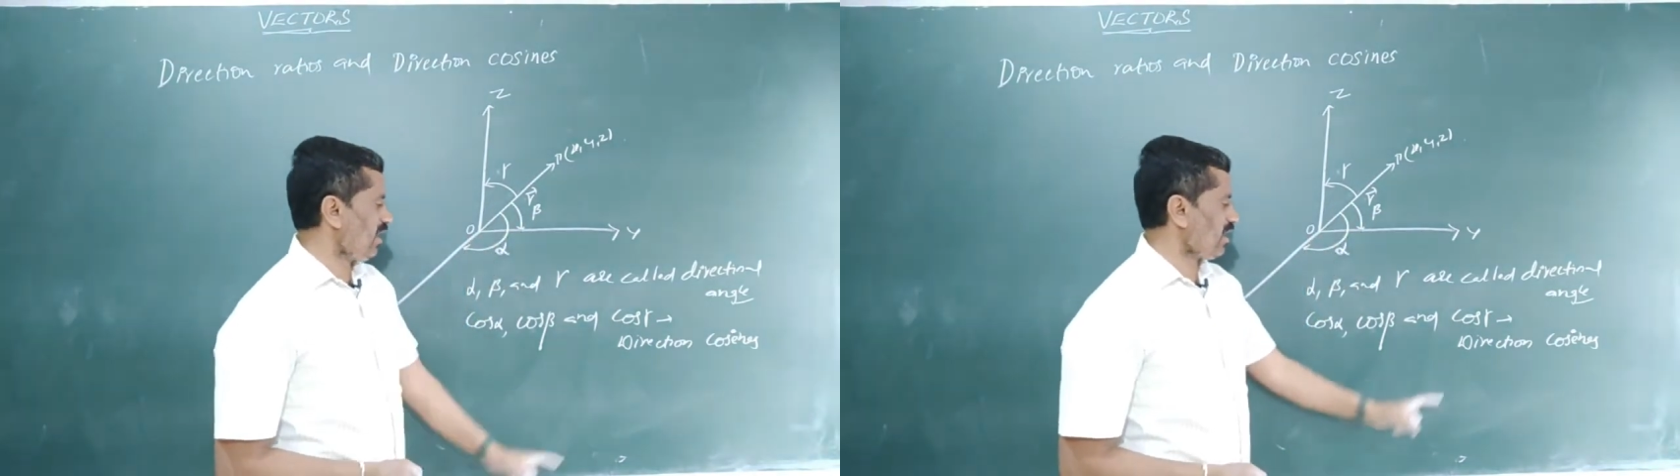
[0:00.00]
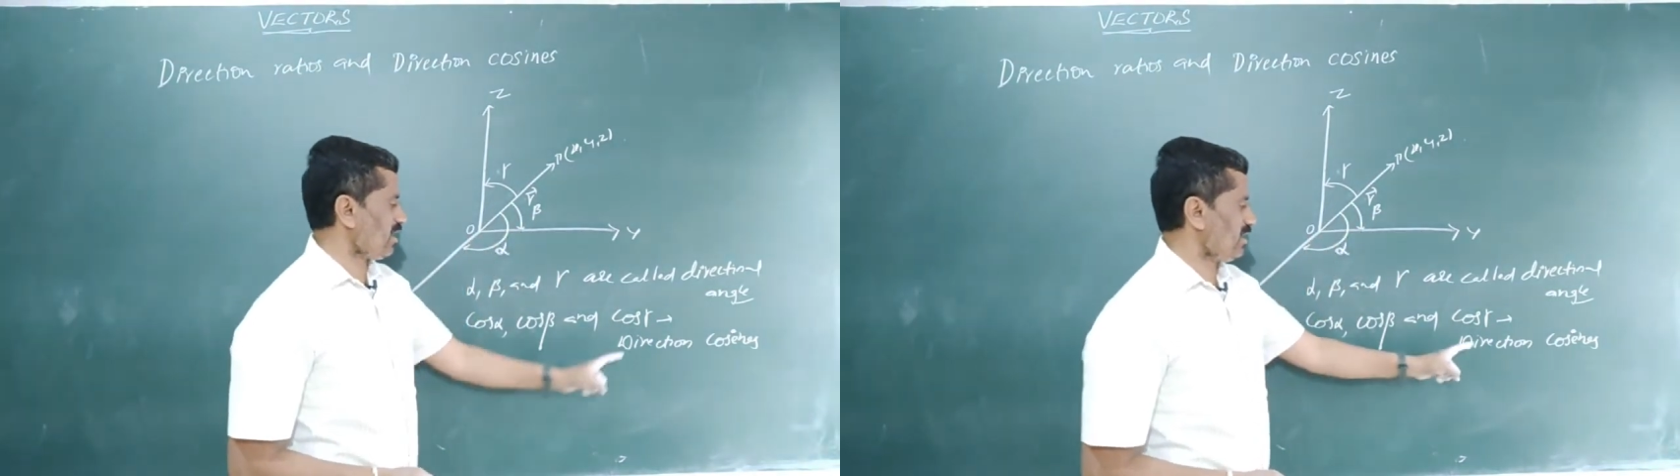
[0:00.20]

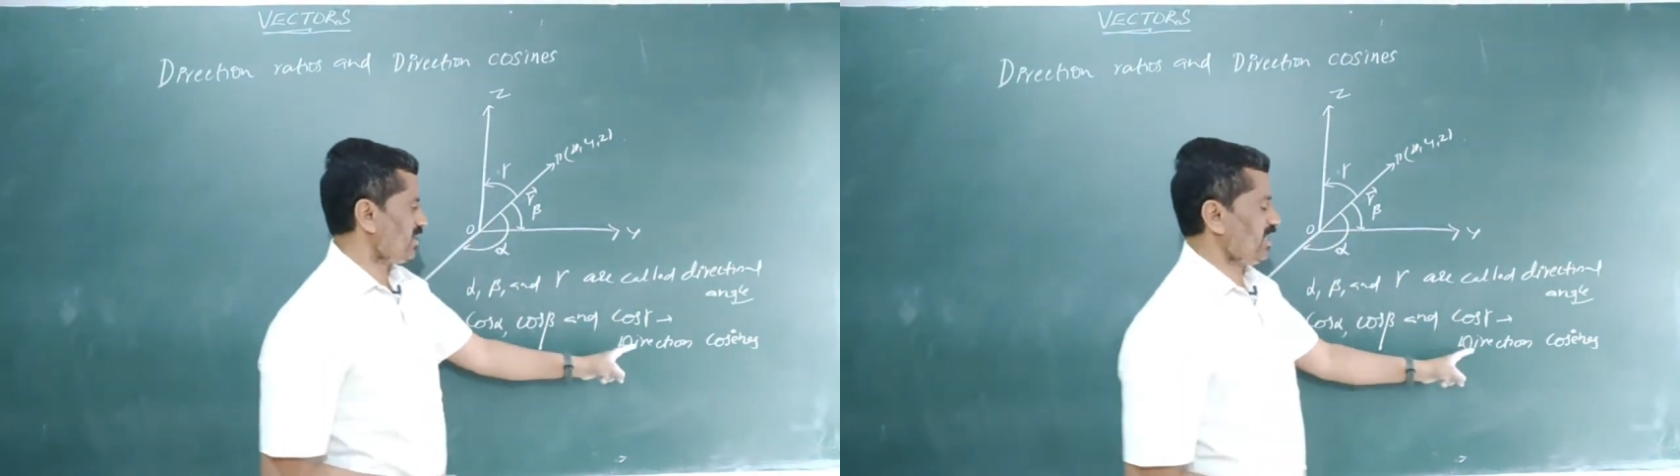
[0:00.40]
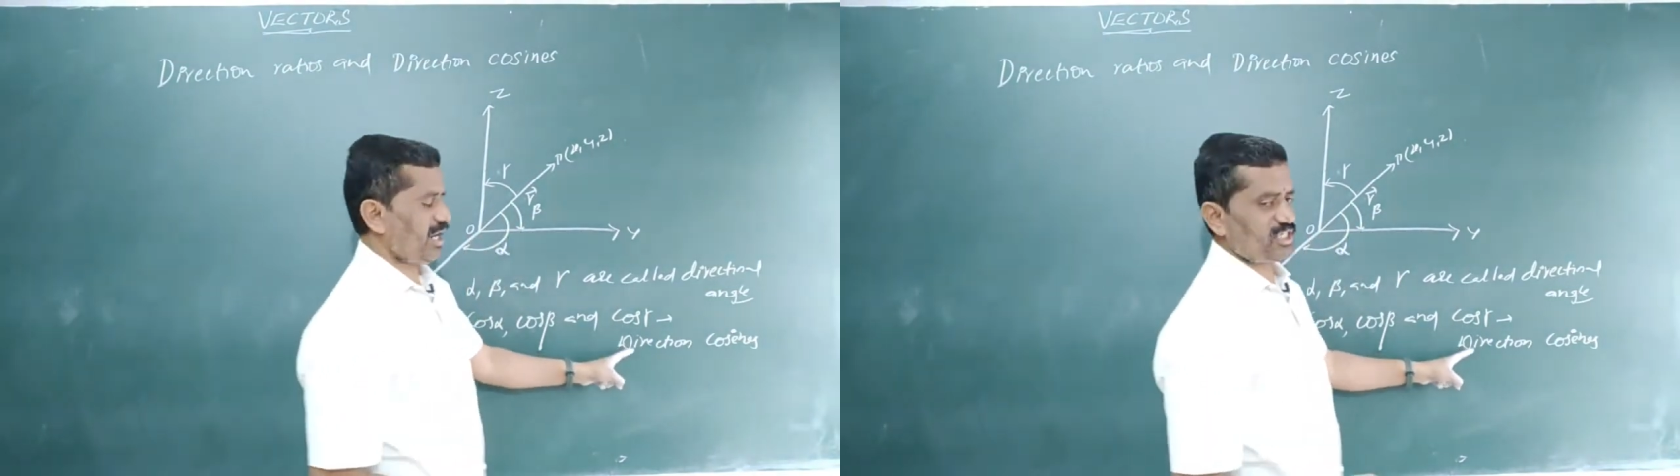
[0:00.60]

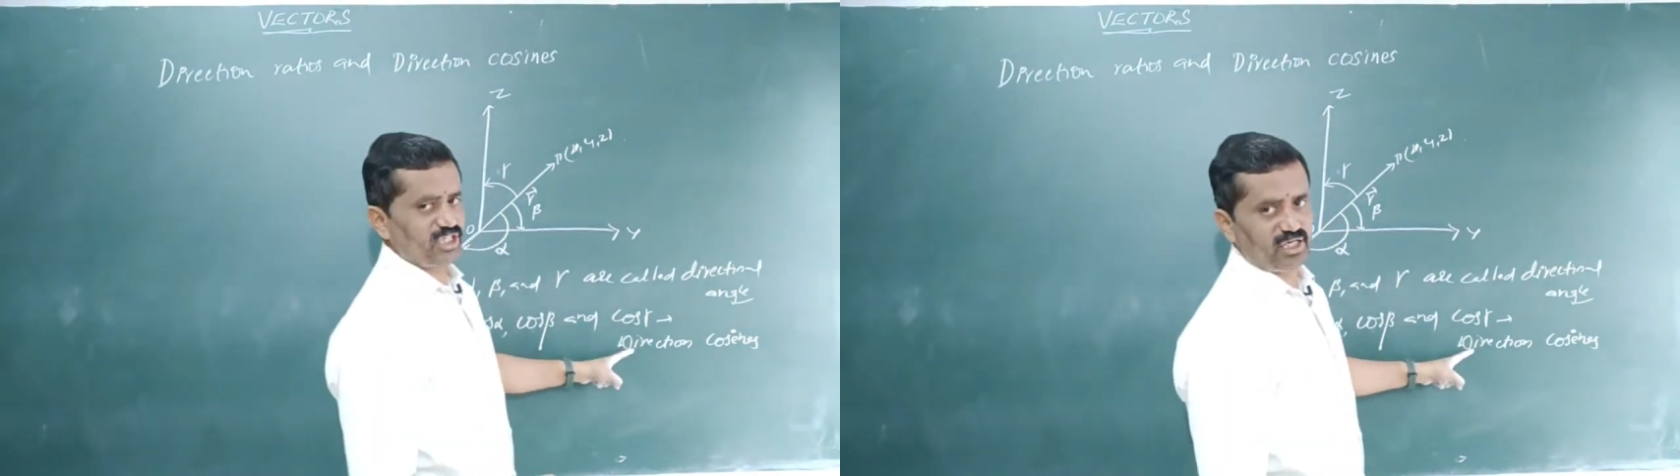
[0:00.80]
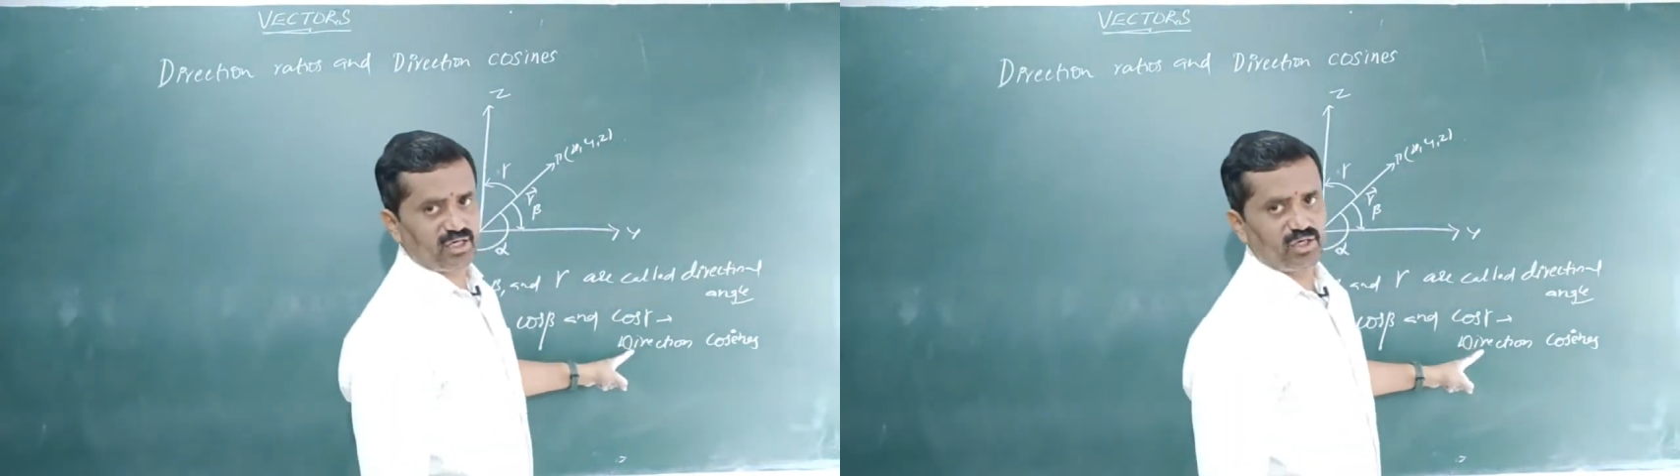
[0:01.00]
are
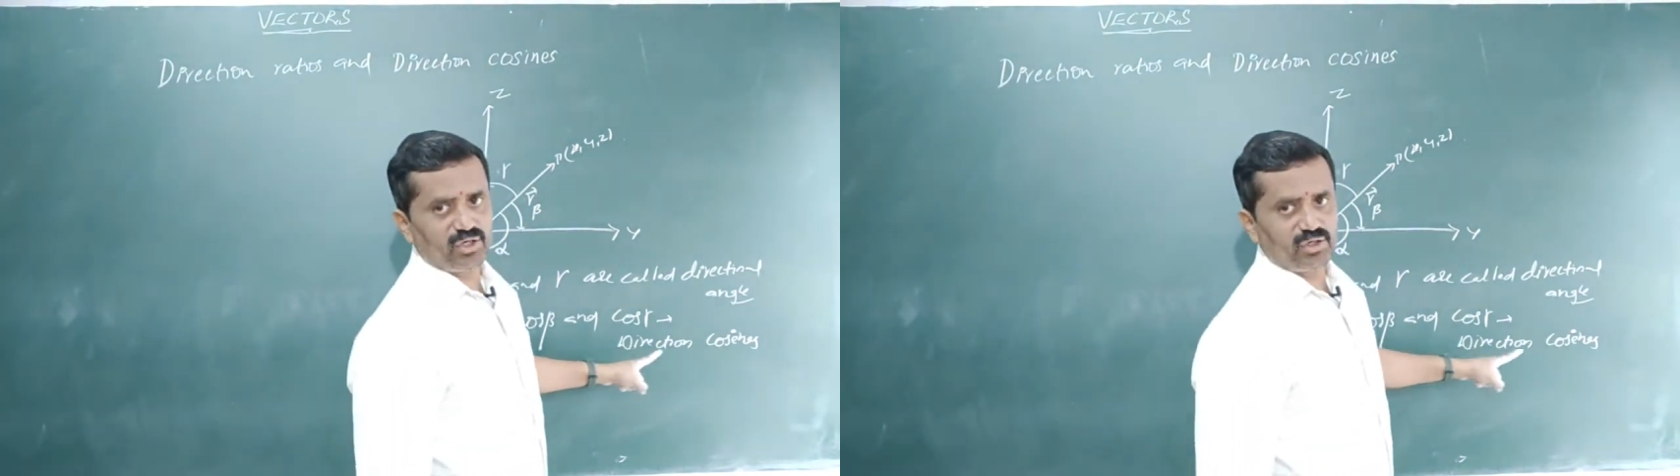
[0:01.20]
direction